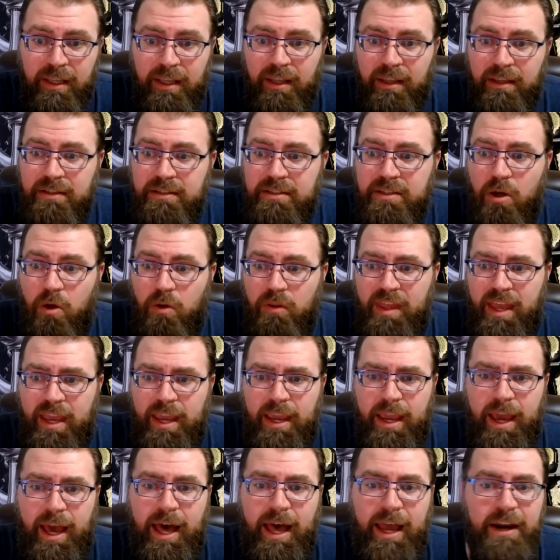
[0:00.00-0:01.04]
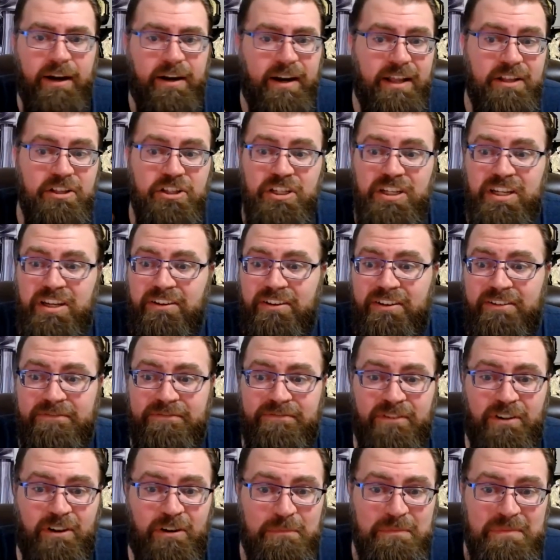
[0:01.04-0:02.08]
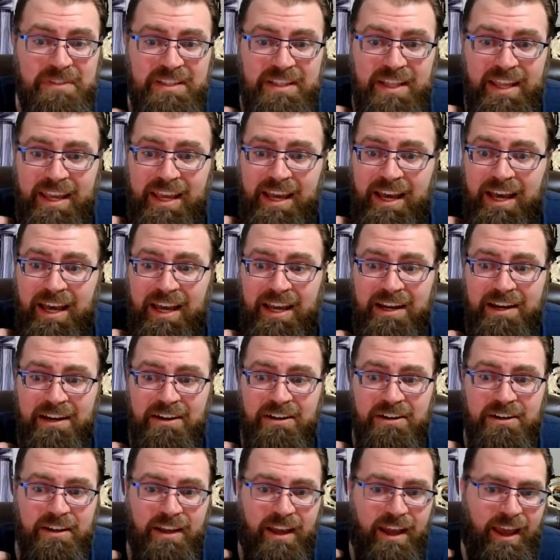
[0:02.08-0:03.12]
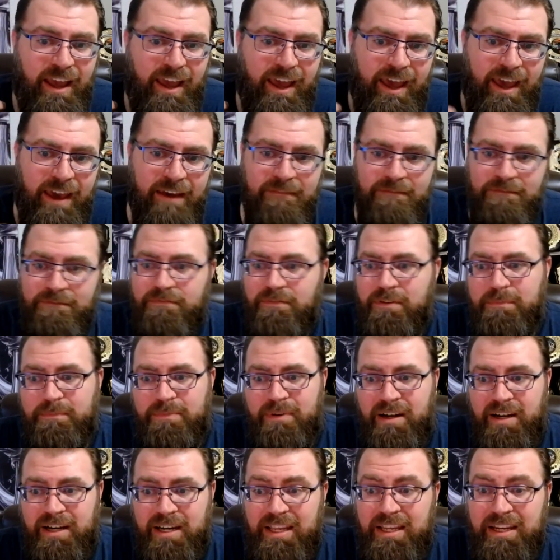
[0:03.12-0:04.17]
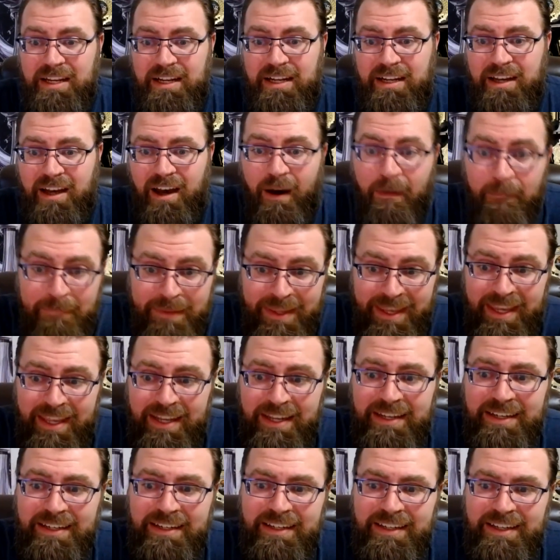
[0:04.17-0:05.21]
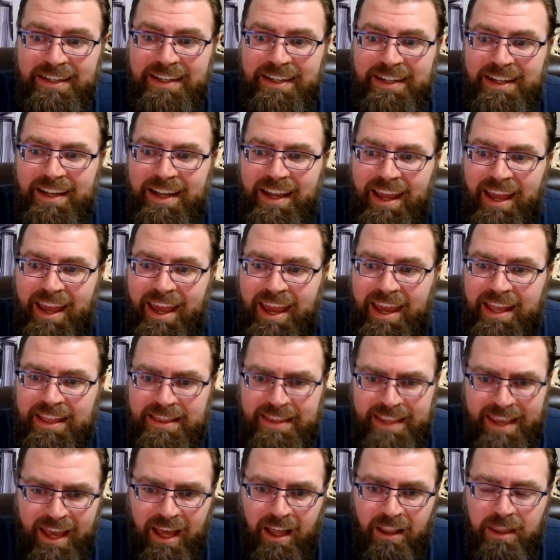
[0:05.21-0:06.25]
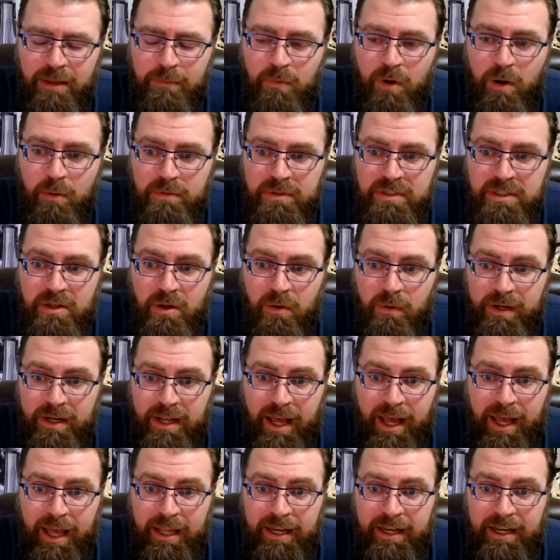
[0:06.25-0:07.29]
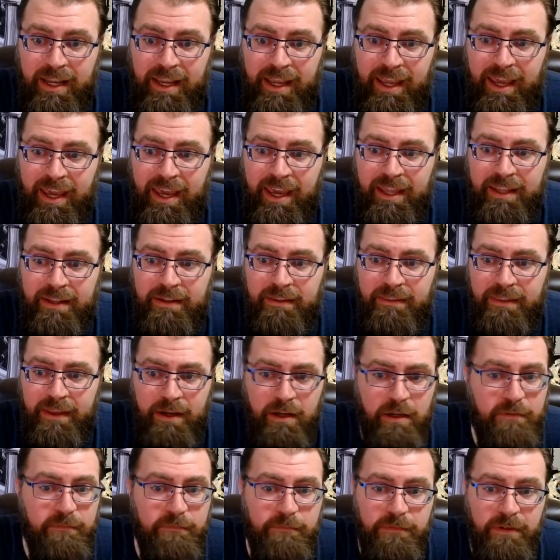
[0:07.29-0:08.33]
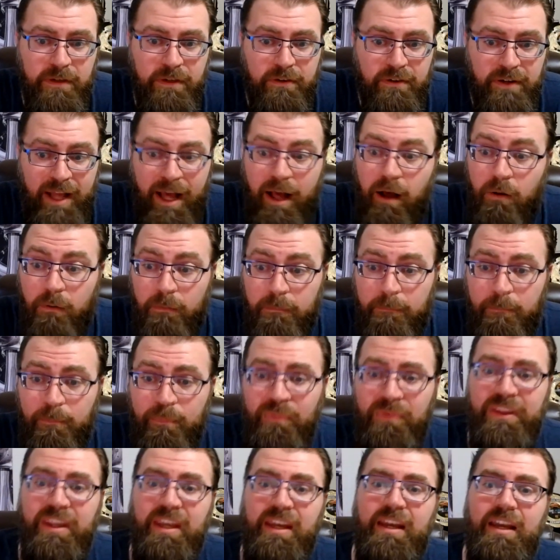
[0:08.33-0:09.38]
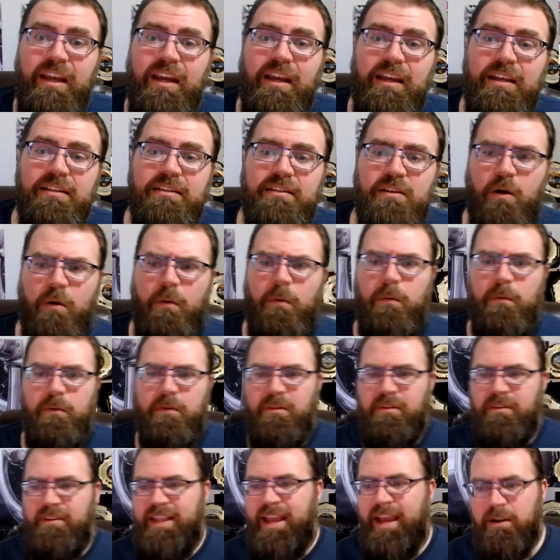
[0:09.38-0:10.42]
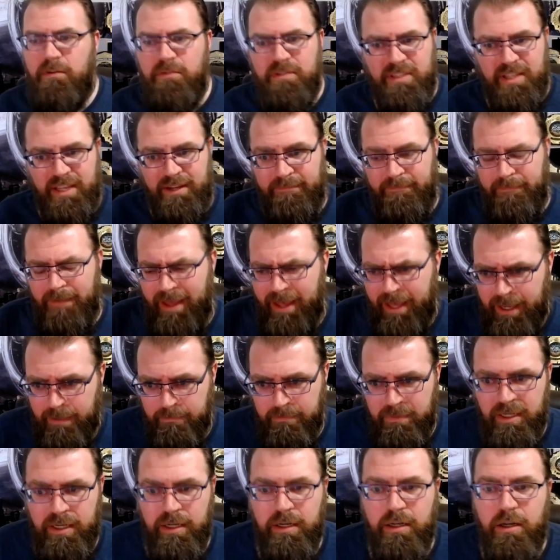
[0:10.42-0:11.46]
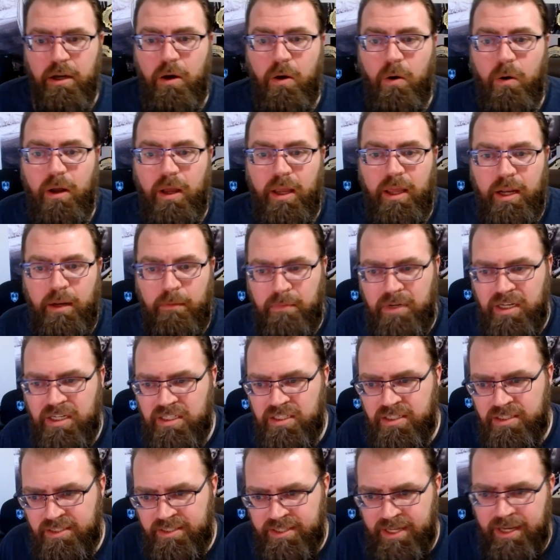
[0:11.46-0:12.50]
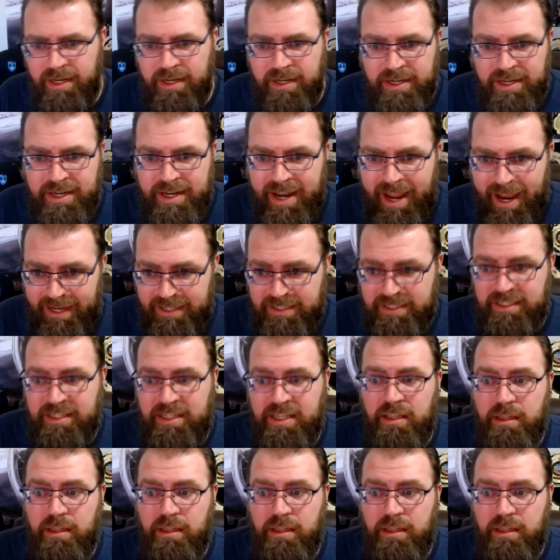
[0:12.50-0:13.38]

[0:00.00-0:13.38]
So they hired engineering firms and they hired everybody to come in and tell them what was going on, and they couldn't figure it out. So dad was like, I'm going to go and I'm going to sit next to